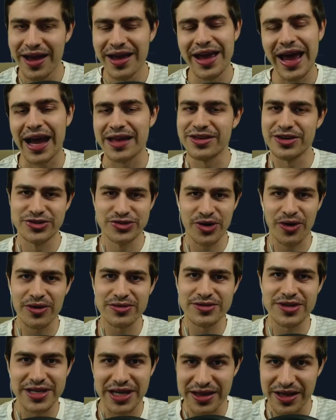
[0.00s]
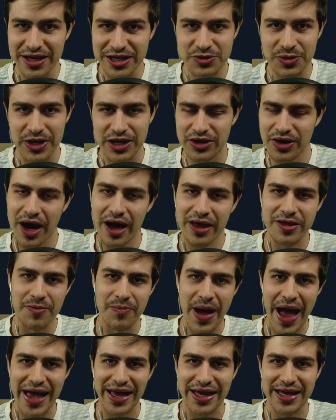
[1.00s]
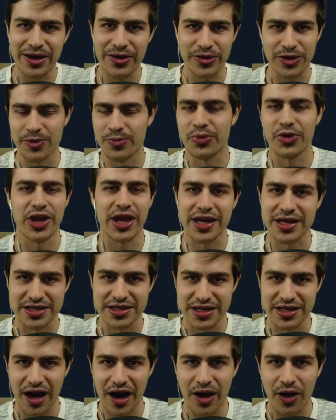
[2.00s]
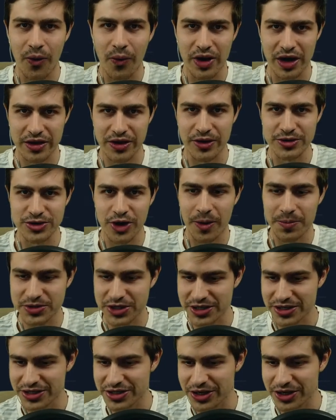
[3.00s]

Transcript: and the transfers in this week, you're either banking or you bring in Zaha, one of those options.